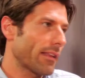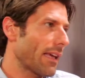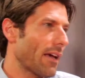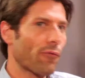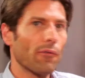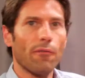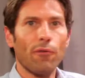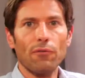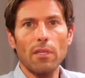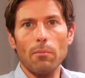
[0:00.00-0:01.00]
have
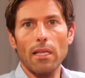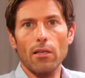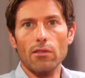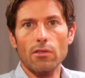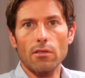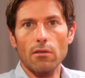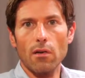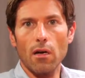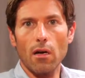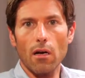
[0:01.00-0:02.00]
15 minutes
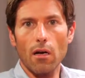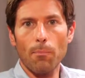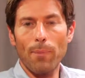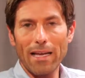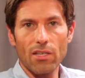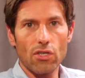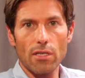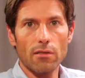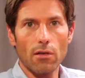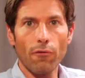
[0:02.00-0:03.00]

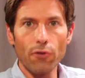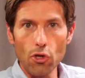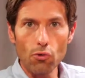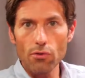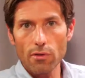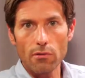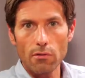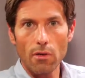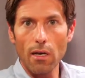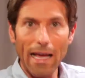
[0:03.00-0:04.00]
packages of news,
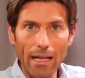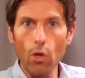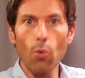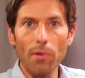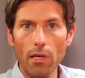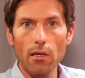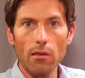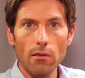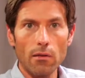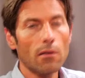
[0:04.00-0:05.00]
like looping.
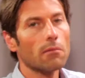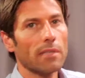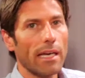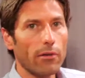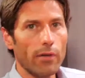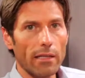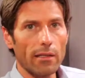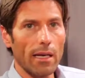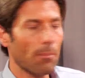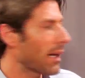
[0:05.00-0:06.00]
They are creating
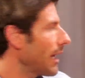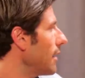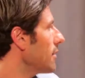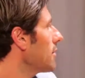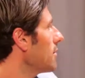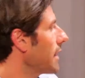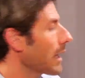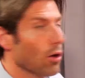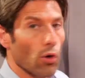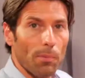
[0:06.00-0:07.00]
a playlist. They are
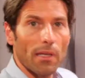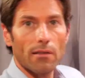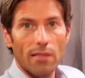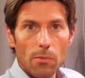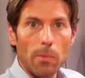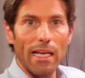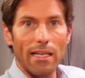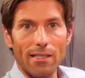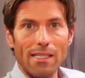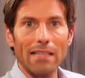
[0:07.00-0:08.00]
looping this
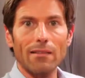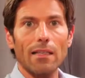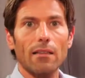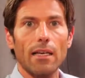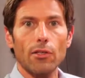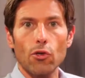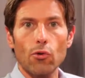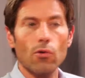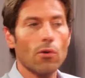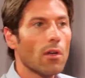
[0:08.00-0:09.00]
playlist until the new
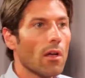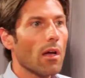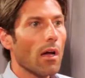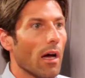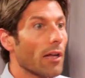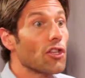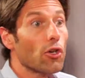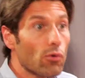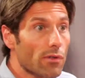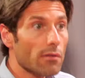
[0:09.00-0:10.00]

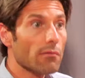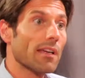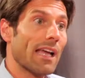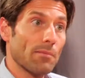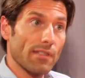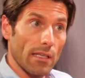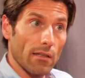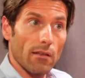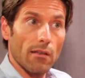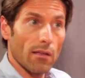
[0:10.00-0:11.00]
news comes in
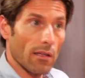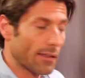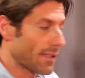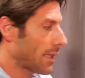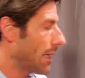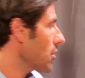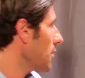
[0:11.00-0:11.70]
the station.